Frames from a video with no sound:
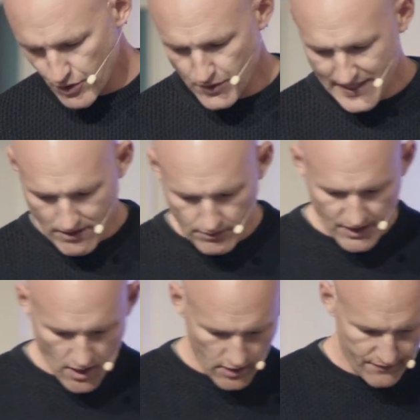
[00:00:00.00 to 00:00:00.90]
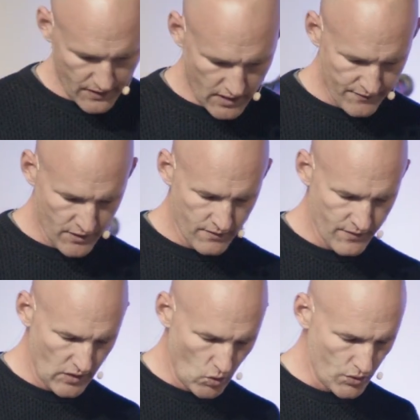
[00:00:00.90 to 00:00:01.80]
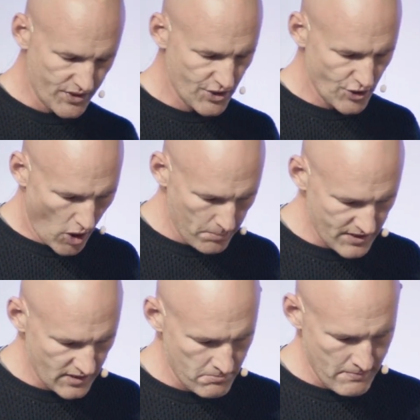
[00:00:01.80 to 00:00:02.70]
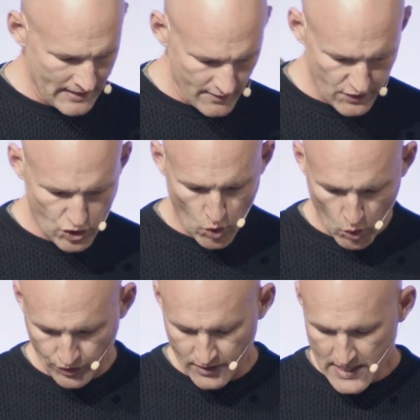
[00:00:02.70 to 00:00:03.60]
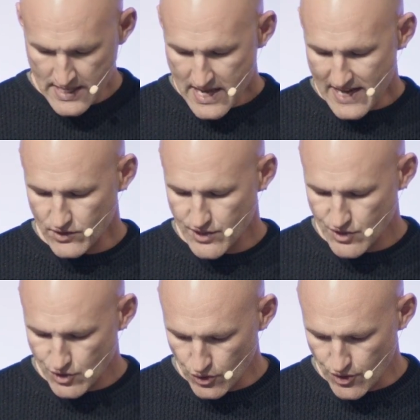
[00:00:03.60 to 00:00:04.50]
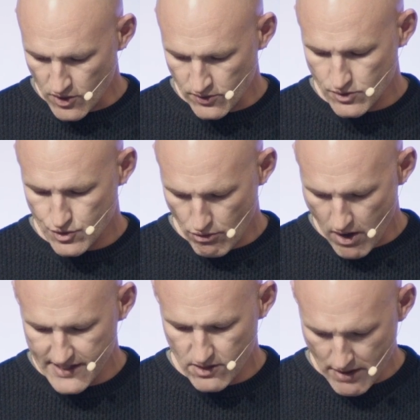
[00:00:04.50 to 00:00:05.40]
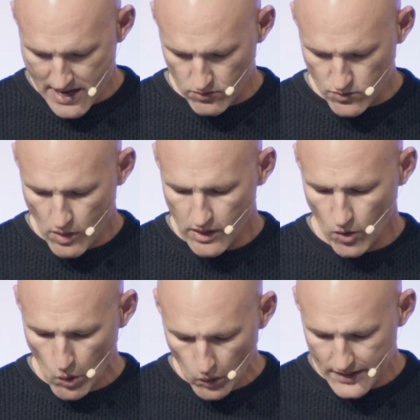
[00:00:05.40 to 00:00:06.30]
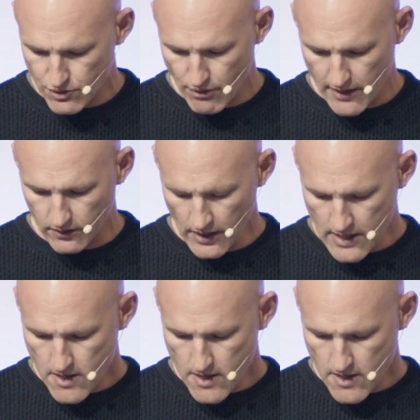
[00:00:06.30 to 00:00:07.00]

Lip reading: who carried the ark of the covenant of the Lord stopped in the middle of the Jordan and stood on dry ground, while all Israel